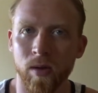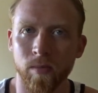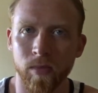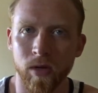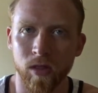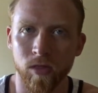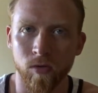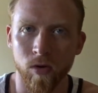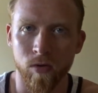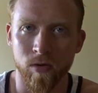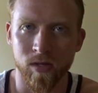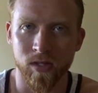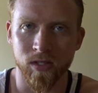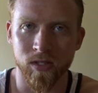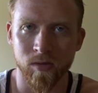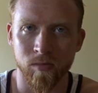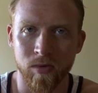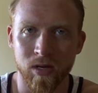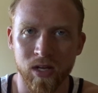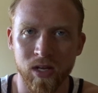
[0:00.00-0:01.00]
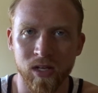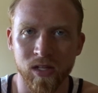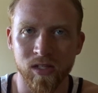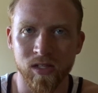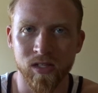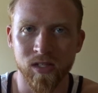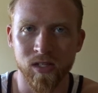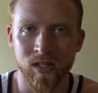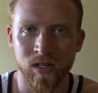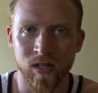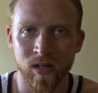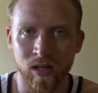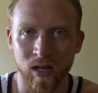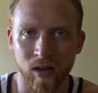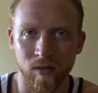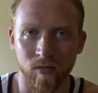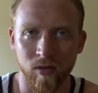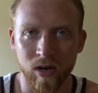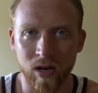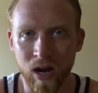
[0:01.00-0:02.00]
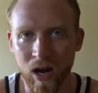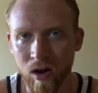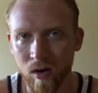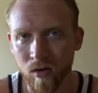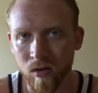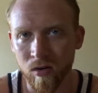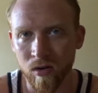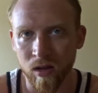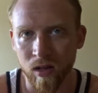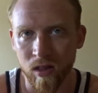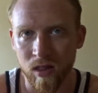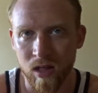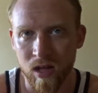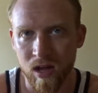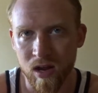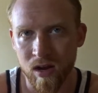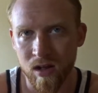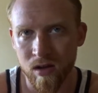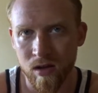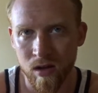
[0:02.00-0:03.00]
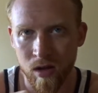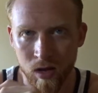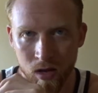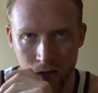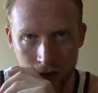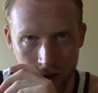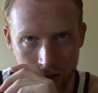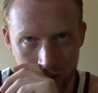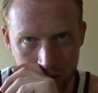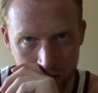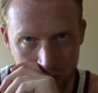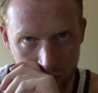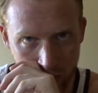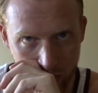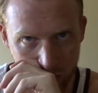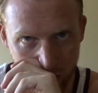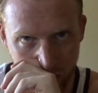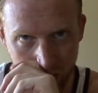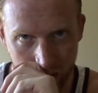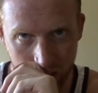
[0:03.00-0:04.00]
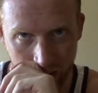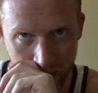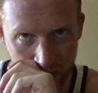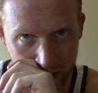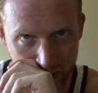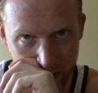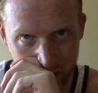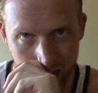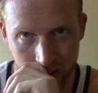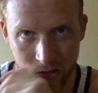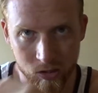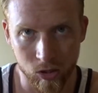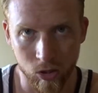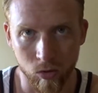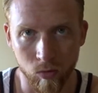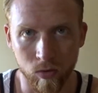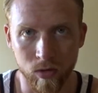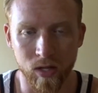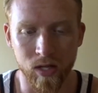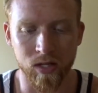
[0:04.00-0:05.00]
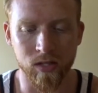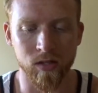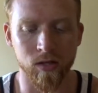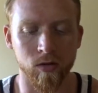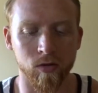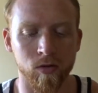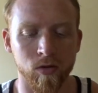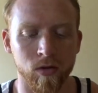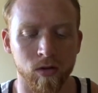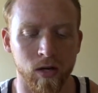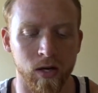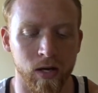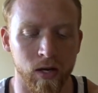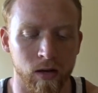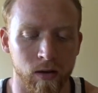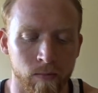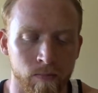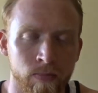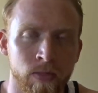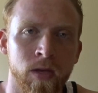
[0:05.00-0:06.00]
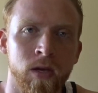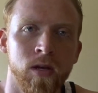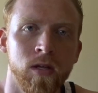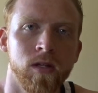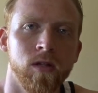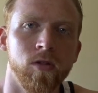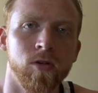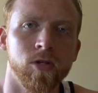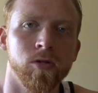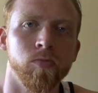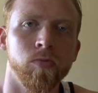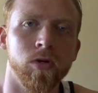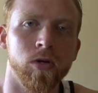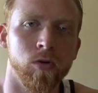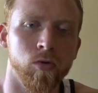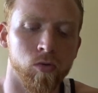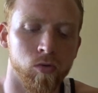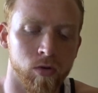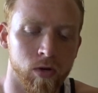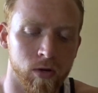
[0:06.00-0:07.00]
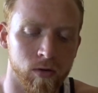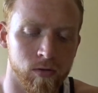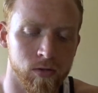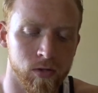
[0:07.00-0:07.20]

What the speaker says: I may throw in some hints every now and then to show what that's gonna look like. Looks pretty cool though.